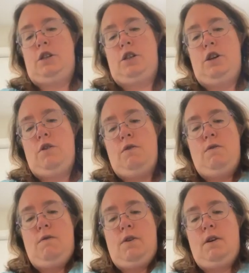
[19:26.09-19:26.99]
to
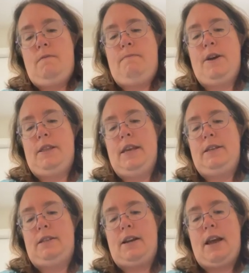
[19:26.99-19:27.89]
put
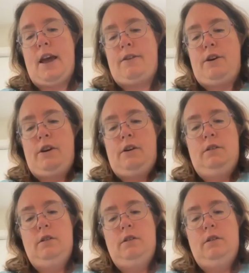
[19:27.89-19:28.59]
these together.